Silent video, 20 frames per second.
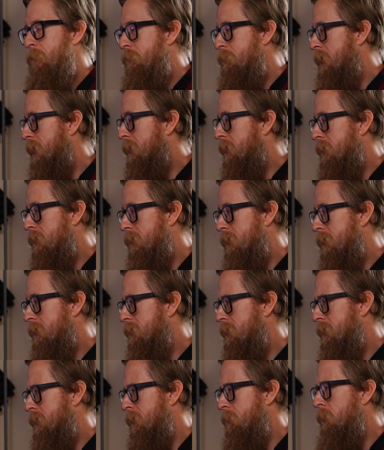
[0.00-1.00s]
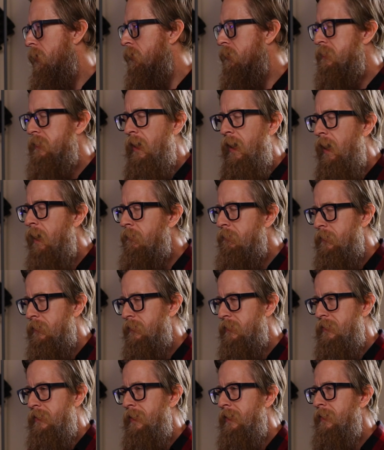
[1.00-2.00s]
because it's the most
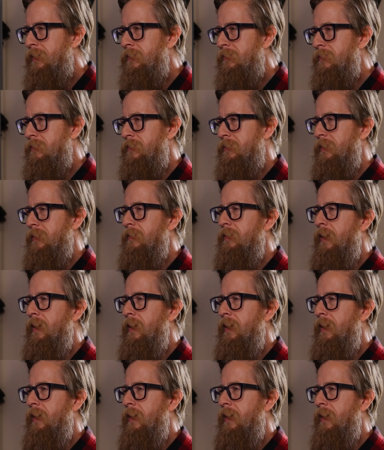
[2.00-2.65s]
obvious things in